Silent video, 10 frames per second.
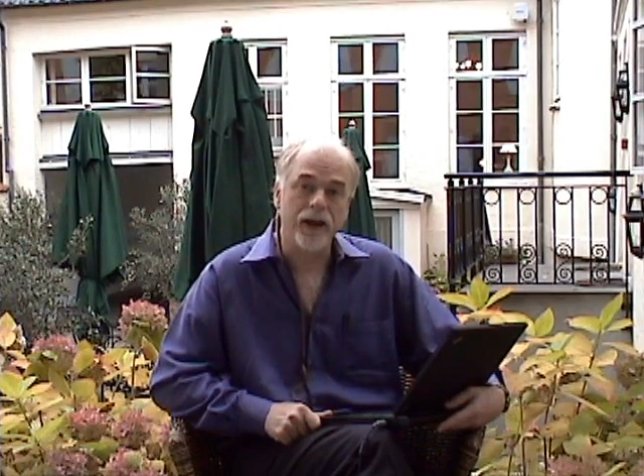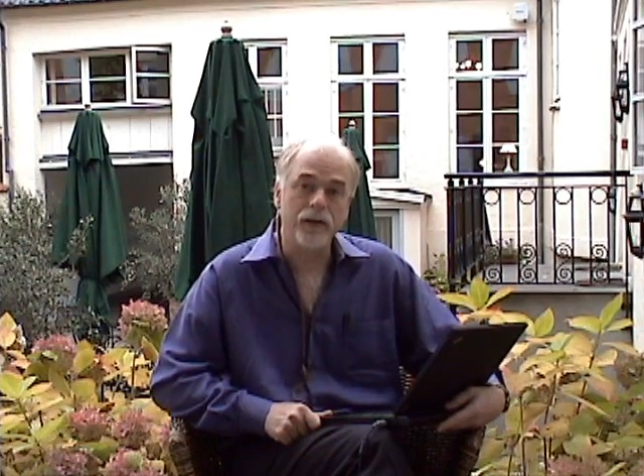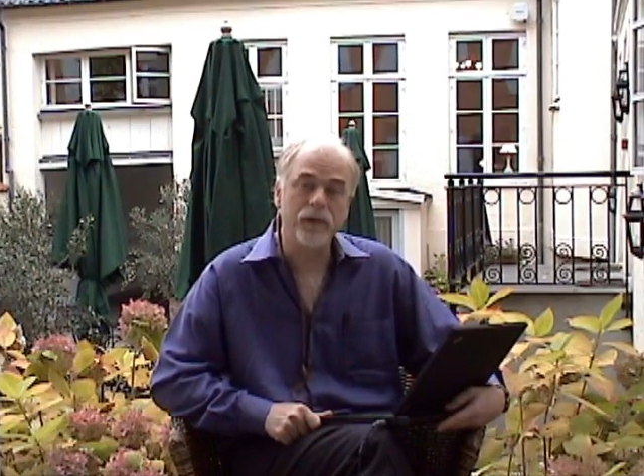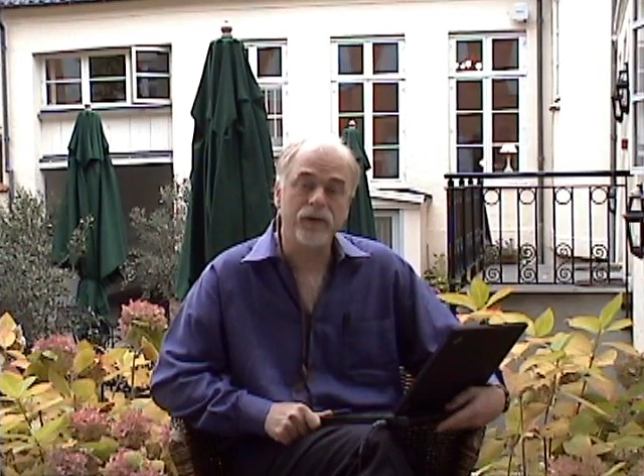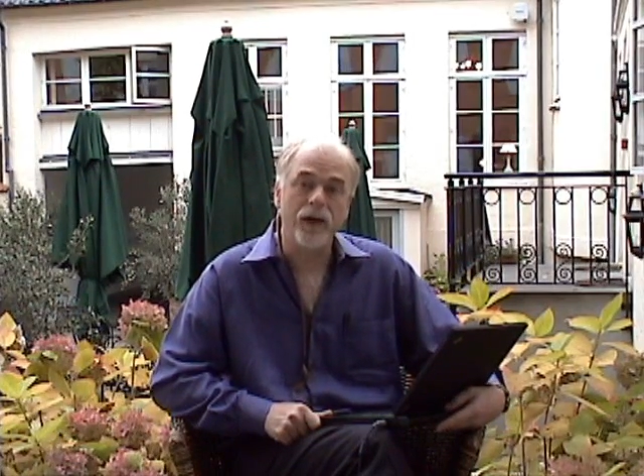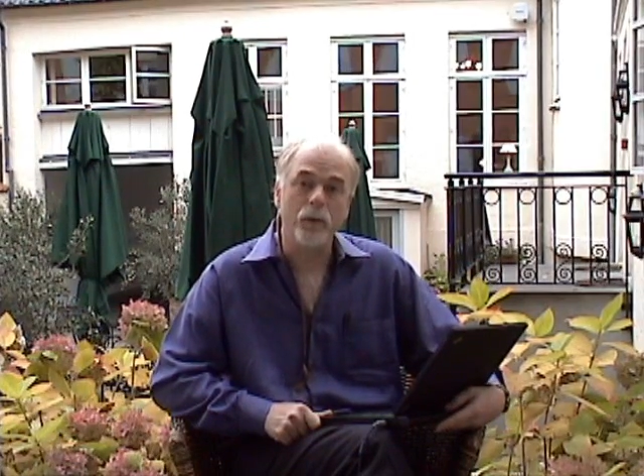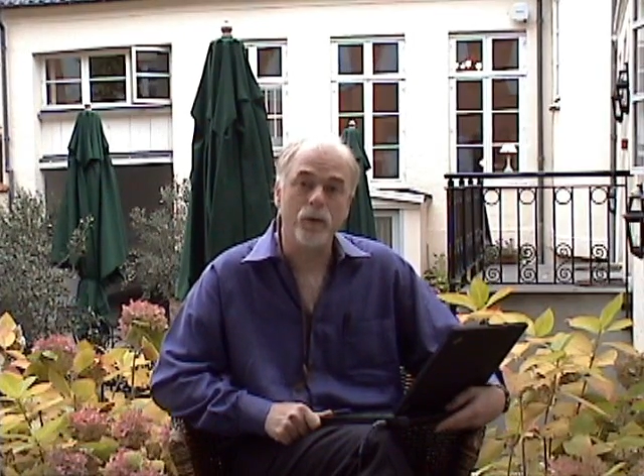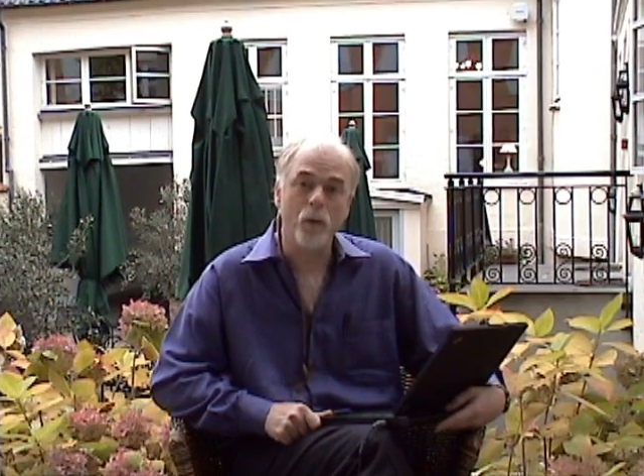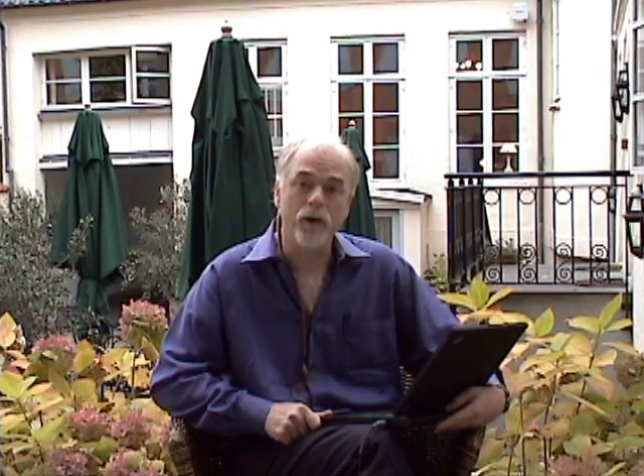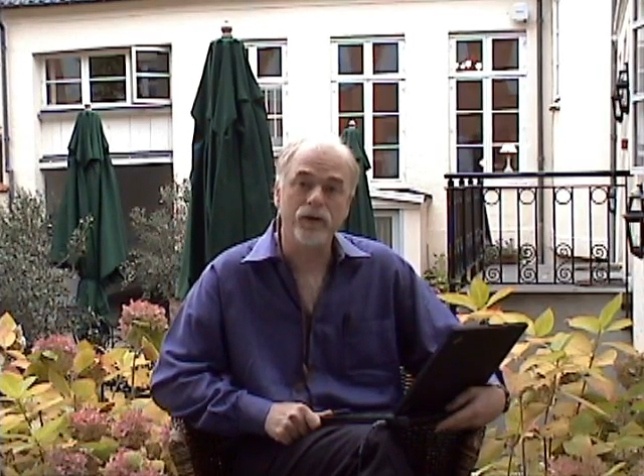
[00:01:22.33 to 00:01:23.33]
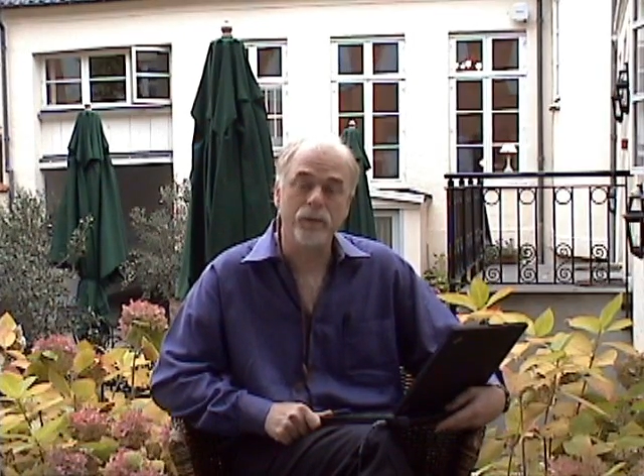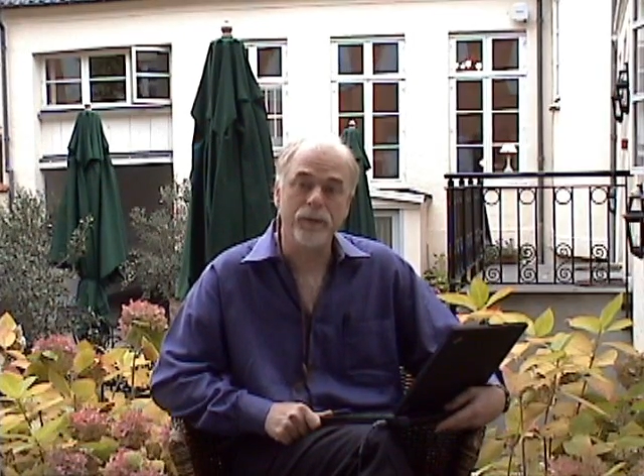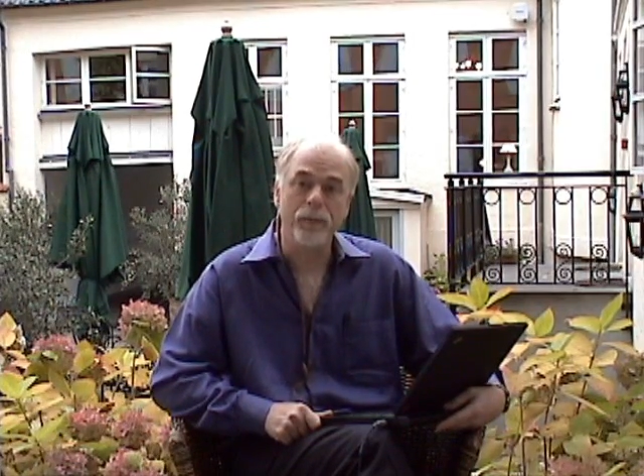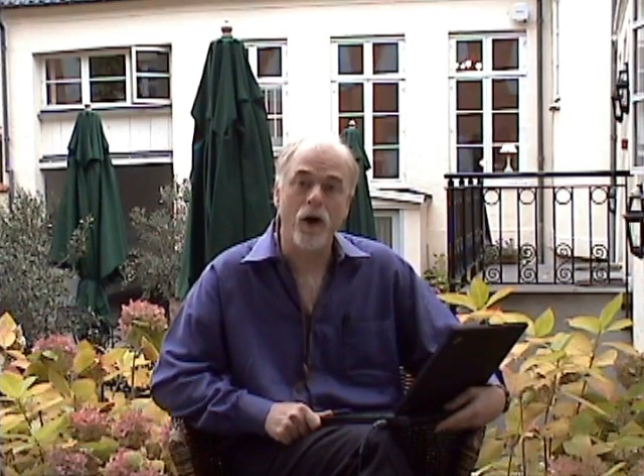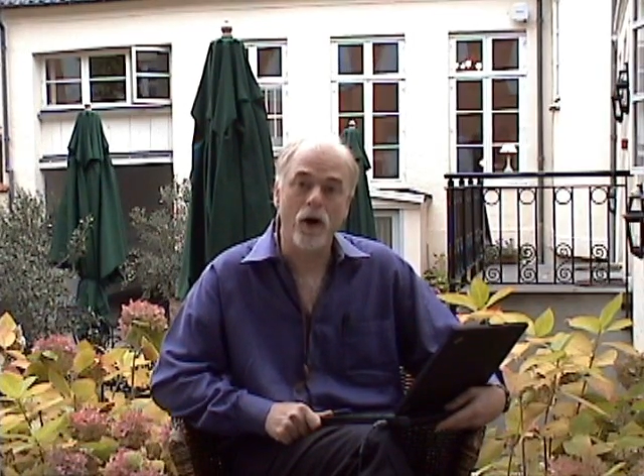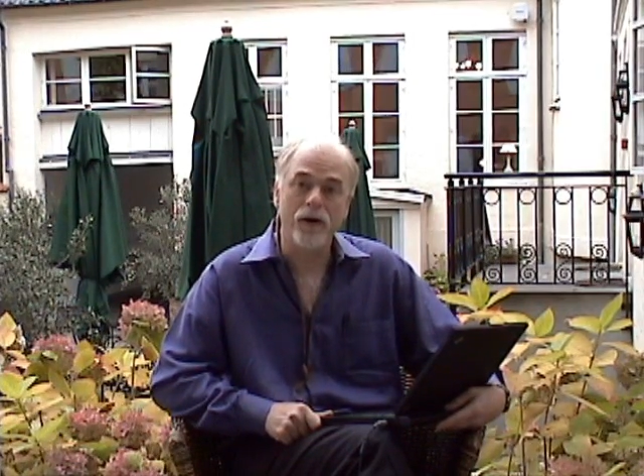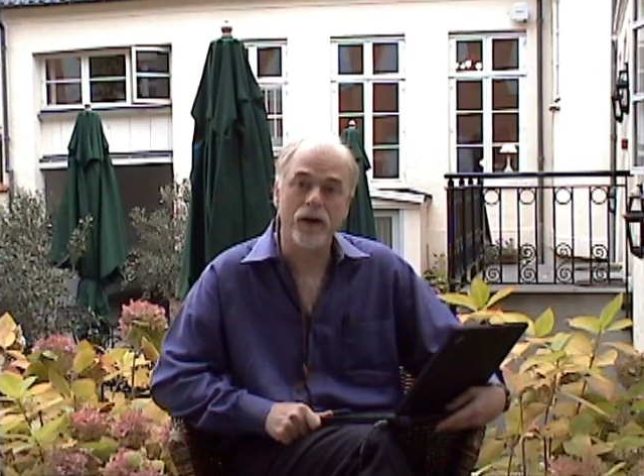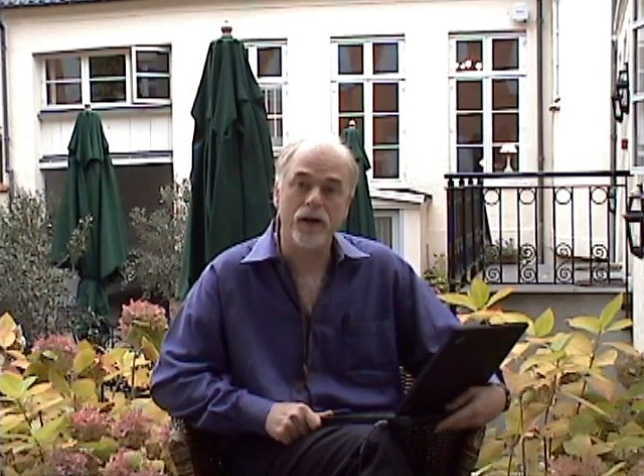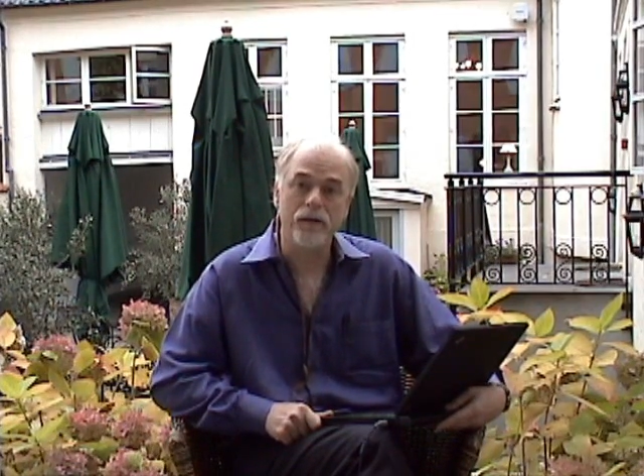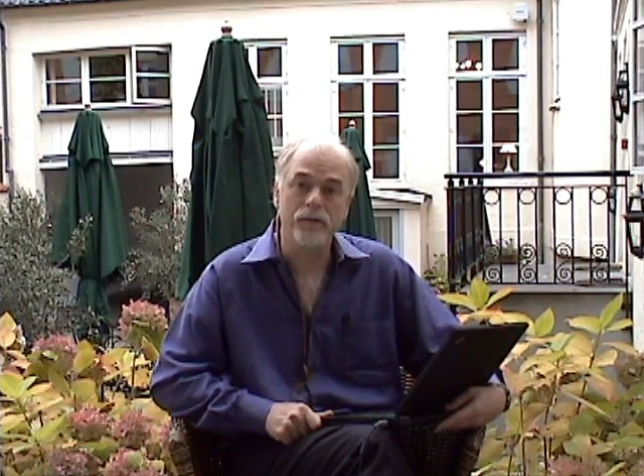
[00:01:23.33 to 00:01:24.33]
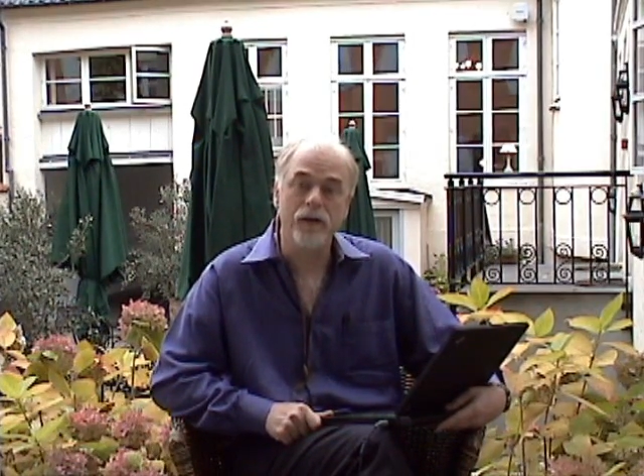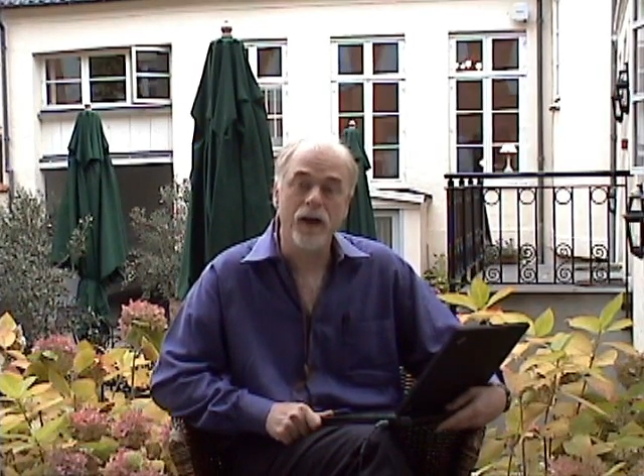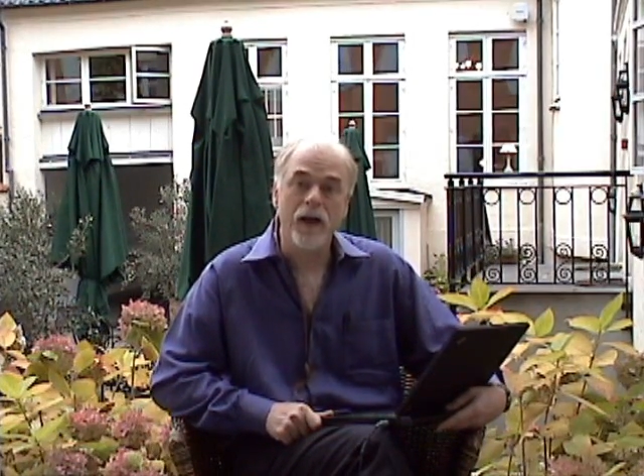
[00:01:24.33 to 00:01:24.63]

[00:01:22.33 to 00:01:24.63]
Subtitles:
elements that we want to be part of